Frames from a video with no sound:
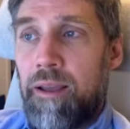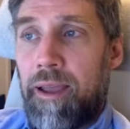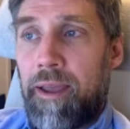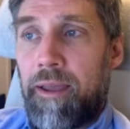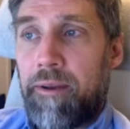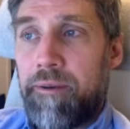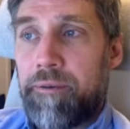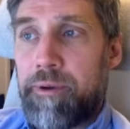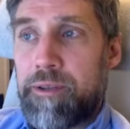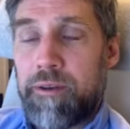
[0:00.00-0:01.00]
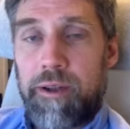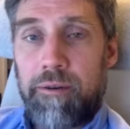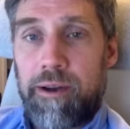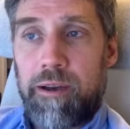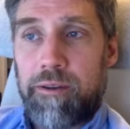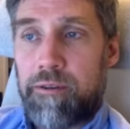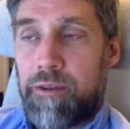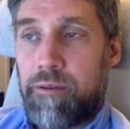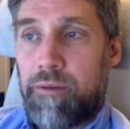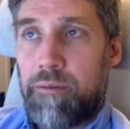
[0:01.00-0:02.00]
And recently I read
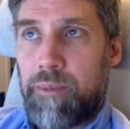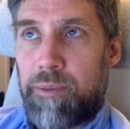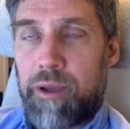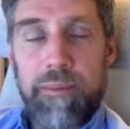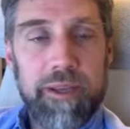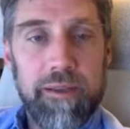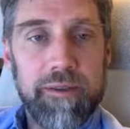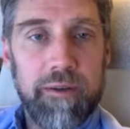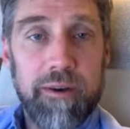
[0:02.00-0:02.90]
maybe a couple of years ago,